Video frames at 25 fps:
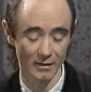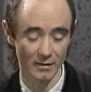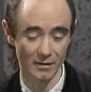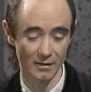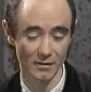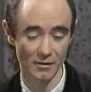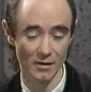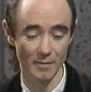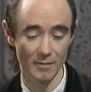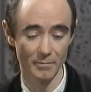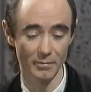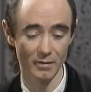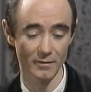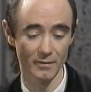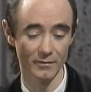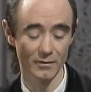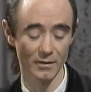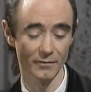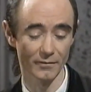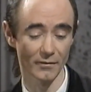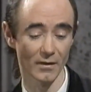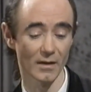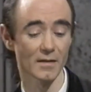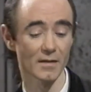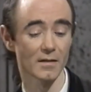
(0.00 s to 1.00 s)
An example of
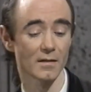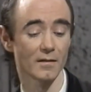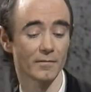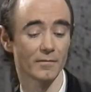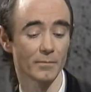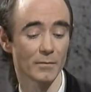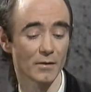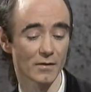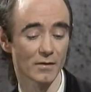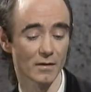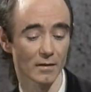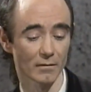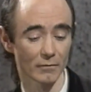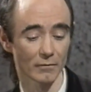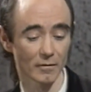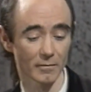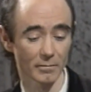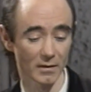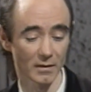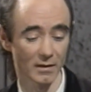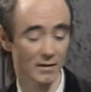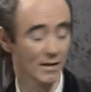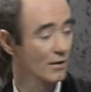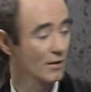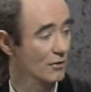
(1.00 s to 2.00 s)
divisive music would
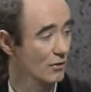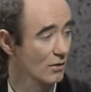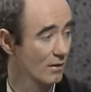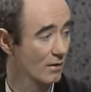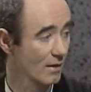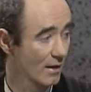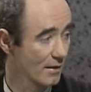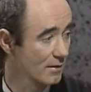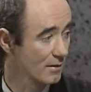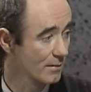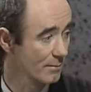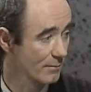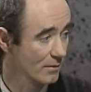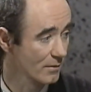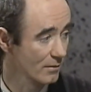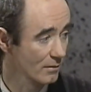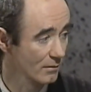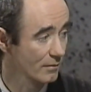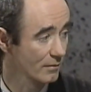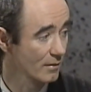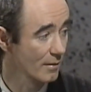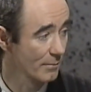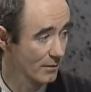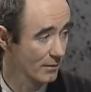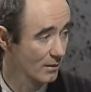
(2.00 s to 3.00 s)
be national anthems
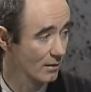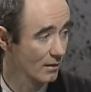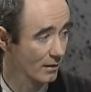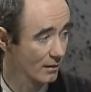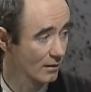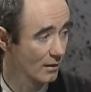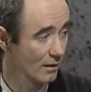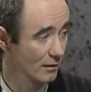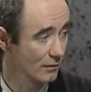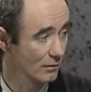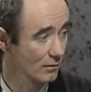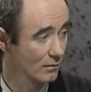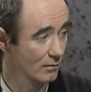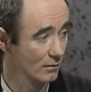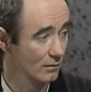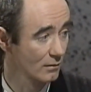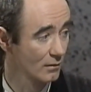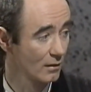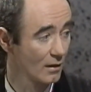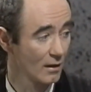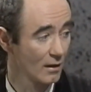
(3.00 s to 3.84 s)
or something like that, you know.